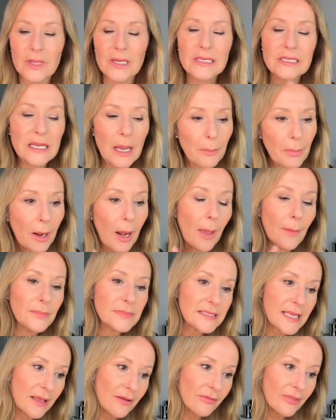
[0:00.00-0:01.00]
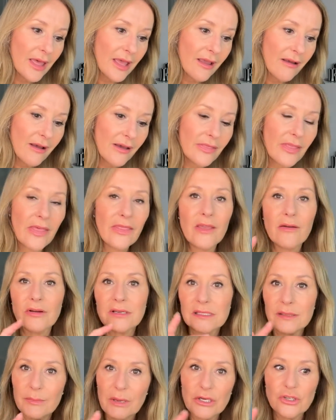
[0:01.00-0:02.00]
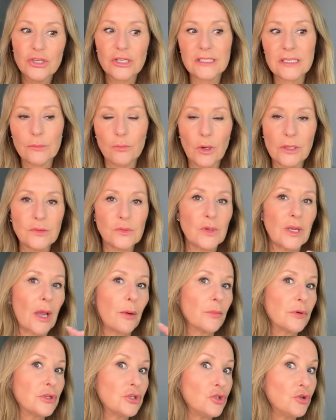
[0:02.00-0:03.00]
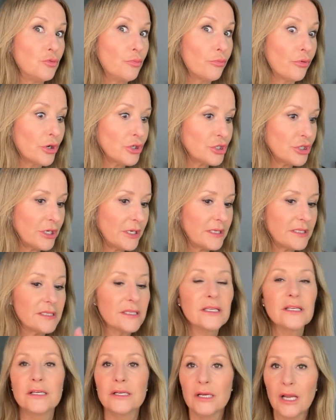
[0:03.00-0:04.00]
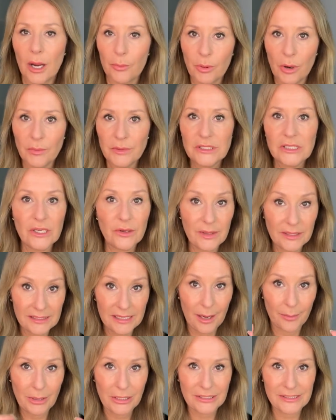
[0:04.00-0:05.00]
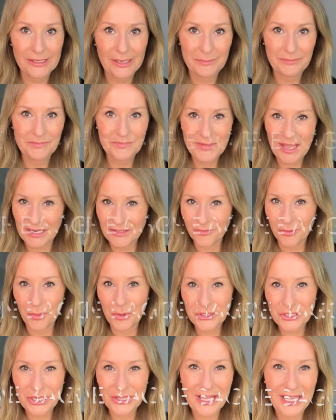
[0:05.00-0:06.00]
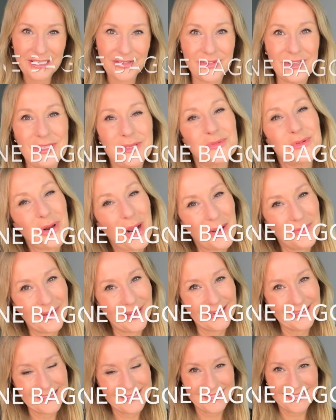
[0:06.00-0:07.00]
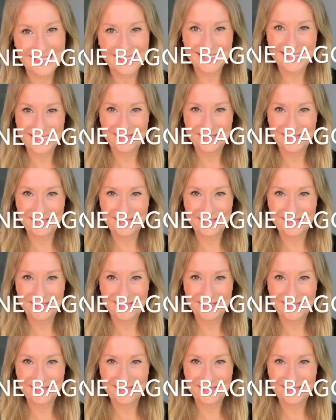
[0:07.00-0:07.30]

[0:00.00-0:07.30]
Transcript: double ups out there, and then there are some interesting ones that come with 2 brushes. I promise you it's coming soon. Thanks for watching, thanks for subscribing, and I'll see you